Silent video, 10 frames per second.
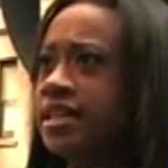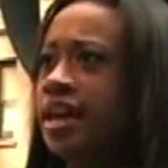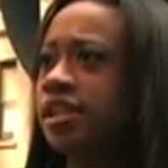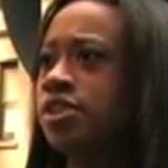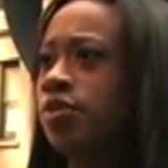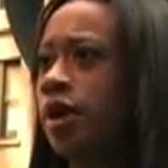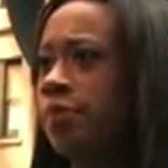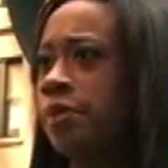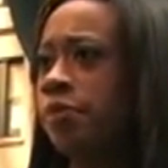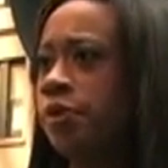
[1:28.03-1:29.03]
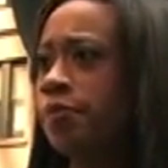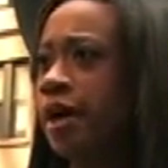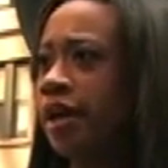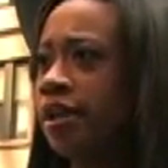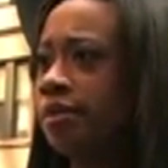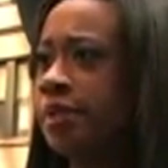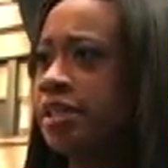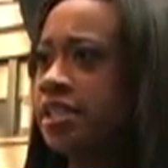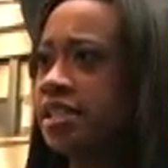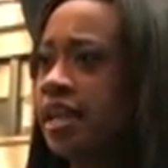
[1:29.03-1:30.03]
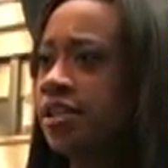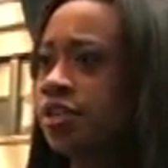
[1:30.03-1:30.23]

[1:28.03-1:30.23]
tied to why people would buy it? I mean, is it tied